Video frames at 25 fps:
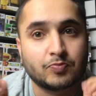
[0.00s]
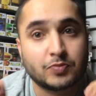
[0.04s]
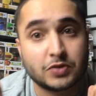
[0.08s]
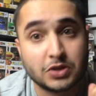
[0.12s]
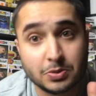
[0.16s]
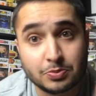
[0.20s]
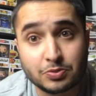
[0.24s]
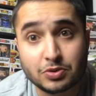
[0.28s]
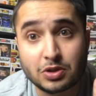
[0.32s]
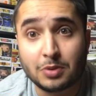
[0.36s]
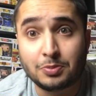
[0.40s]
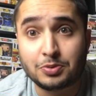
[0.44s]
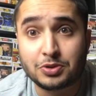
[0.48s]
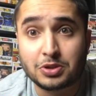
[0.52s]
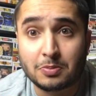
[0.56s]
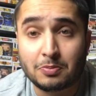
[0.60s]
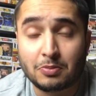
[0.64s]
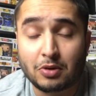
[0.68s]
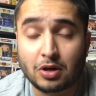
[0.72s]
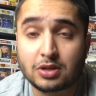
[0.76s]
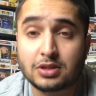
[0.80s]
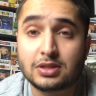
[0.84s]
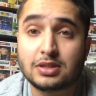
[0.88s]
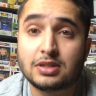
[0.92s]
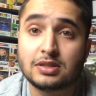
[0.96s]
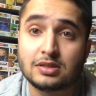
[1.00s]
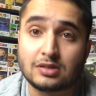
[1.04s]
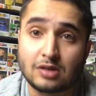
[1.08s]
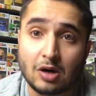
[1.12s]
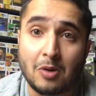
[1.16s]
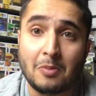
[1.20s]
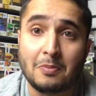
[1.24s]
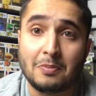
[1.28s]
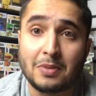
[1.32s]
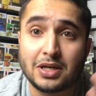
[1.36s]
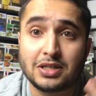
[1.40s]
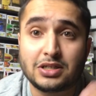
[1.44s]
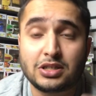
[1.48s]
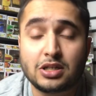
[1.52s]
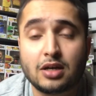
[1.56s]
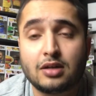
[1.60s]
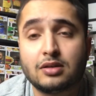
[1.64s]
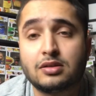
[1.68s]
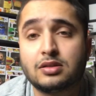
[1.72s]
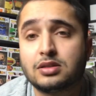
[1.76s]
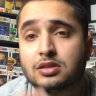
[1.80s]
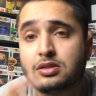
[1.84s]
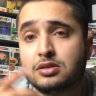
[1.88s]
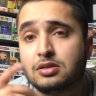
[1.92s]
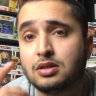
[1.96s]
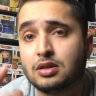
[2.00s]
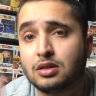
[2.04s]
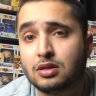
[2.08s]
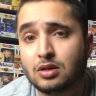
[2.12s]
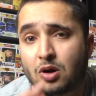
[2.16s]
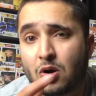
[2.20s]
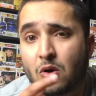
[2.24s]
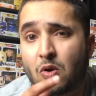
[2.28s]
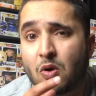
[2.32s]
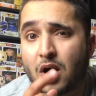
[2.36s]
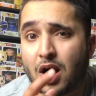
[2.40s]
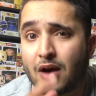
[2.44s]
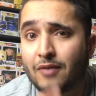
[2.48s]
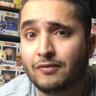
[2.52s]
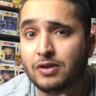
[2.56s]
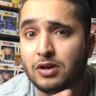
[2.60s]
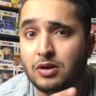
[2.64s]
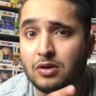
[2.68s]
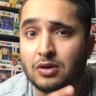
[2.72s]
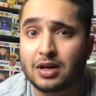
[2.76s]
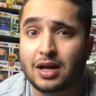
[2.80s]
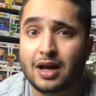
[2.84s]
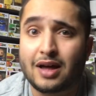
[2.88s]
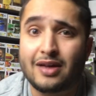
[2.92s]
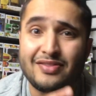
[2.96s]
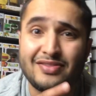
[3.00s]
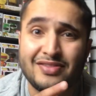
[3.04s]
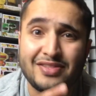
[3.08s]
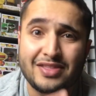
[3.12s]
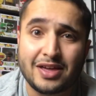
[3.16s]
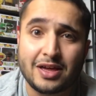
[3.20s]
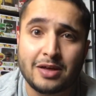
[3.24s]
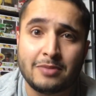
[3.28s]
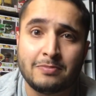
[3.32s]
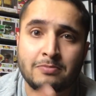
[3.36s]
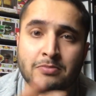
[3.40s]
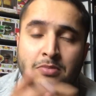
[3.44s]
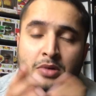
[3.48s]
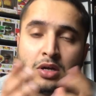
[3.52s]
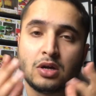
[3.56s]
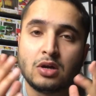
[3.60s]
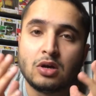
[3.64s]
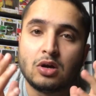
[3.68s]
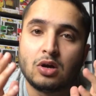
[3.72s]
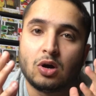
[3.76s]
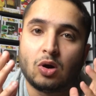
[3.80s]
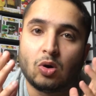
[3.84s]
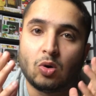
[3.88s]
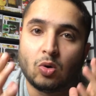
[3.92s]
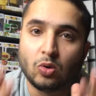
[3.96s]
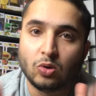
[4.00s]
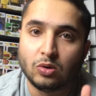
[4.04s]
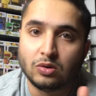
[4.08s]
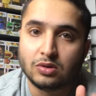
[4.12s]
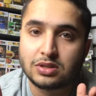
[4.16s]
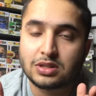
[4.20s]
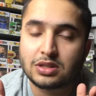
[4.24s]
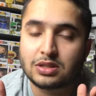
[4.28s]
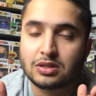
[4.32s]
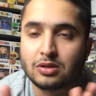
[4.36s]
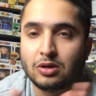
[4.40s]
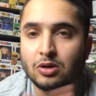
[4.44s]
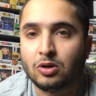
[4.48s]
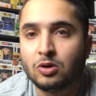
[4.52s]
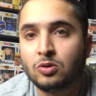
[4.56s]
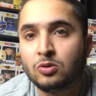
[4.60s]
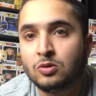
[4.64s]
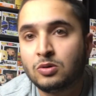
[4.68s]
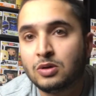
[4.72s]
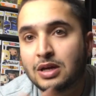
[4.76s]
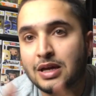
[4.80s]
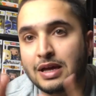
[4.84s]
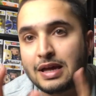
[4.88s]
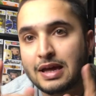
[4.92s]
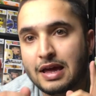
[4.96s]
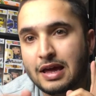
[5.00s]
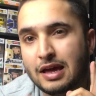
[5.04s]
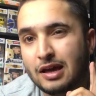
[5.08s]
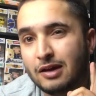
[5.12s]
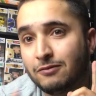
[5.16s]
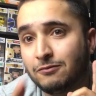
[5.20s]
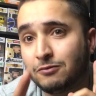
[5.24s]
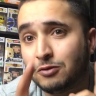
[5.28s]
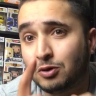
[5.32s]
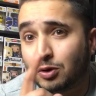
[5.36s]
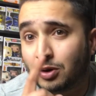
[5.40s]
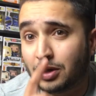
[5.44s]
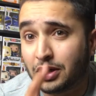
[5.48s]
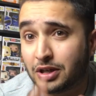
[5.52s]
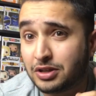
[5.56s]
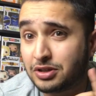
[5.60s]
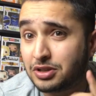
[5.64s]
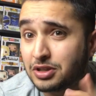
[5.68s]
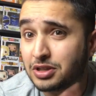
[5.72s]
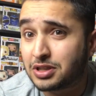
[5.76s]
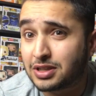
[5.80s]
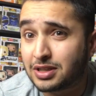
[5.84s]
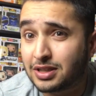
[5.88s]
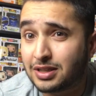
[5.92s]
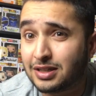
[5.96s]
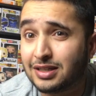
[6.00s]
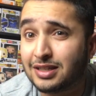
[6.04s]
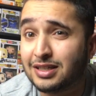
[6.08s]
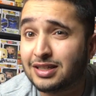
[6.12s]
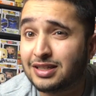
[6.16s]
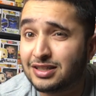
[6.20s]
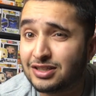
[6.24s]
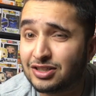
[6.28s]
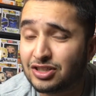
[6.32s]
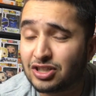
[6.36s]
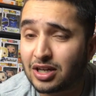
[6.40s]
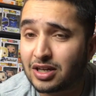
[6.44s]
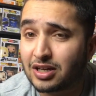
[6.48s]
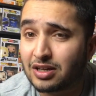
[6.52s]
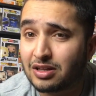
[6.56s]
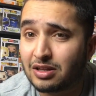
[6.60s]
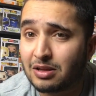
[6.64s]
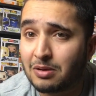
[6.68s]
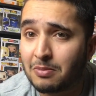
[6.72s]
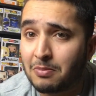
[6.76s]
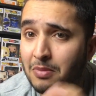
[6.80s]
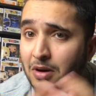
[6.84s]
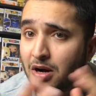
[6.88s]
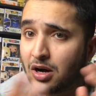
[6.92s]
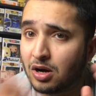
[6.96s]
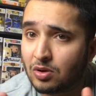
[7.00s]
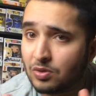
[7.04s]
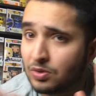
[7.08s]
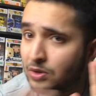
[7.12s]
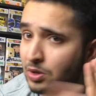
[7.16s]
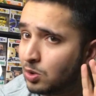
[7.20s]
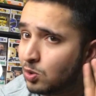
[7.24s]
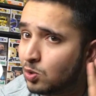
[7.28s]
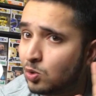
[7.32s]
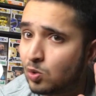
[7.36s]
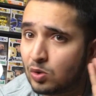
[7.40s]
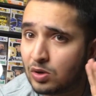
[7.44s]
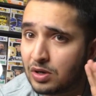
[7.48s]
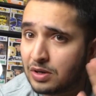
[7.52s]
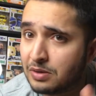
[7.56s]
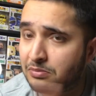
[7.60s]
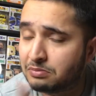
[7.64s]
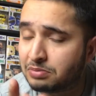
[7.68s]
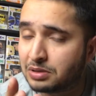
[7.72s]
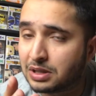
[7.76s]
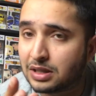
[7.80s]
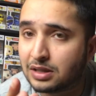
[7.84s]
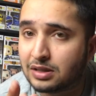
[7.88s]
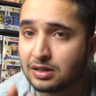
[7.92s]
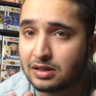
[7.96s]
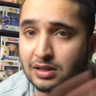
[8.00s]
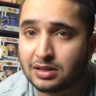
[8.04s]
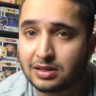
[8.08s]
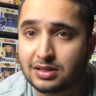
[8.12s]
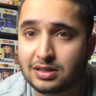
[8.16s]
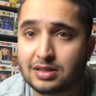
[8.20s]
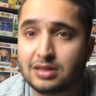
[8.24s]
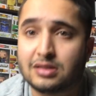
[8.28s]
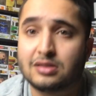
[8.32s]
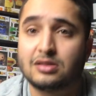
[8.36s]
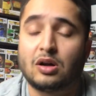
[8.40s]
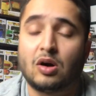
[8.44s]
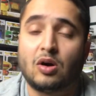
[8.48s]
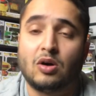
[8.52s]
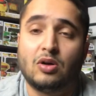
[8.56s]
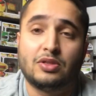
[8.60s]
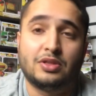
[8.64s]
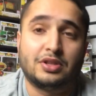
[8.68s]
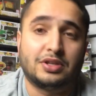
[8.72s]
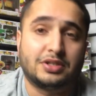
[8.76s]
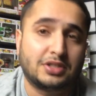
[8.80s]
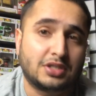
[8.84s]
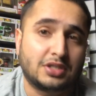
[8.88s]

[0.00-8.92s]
subscription boxes on my channel, so you can go have a look at them also. If you're interested in checking them out, they're all in playlists on the